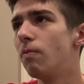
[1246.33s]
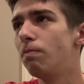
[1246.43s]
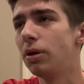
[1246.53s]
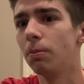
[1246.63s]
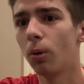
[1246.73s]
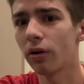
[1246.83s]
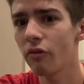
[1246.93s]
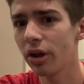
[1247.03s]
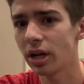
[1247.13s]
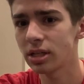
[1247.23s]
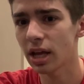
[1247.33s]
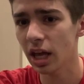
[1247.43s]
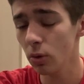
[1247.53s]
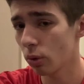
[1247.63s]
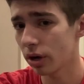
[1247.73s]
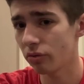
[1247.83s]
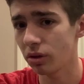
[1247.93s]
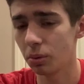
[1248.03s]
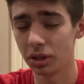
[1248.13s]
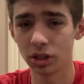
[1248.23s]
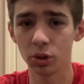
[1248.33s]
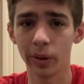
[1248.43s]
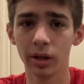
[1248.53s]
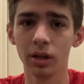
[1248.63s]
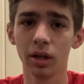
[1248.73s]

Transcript: be more fitting to Hayward if he were to join.